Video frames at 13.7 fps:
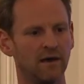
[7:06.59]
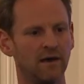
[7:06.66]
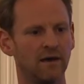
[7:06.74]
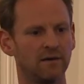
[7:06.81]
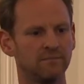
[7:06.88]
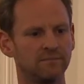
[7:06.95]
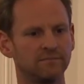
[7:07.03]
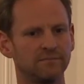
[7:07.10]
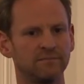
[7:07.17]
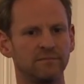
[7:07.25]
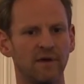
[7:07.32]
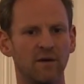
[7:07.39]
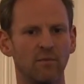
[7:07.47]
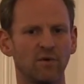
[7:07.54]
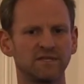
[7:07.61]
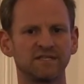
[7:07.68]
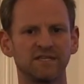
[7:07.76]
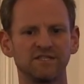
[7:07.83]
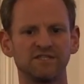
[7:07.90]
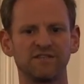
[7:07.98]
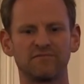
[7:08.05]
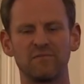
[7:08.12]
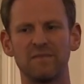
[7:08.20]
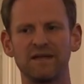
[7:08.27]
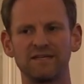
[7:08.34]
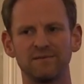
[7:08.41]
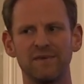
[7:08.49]
And what decisions have we
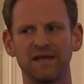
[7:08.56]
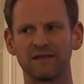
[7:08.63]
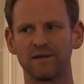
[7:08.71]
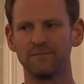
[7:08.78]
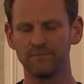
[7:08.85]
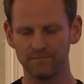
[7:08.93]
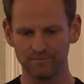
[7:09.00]
made to make them?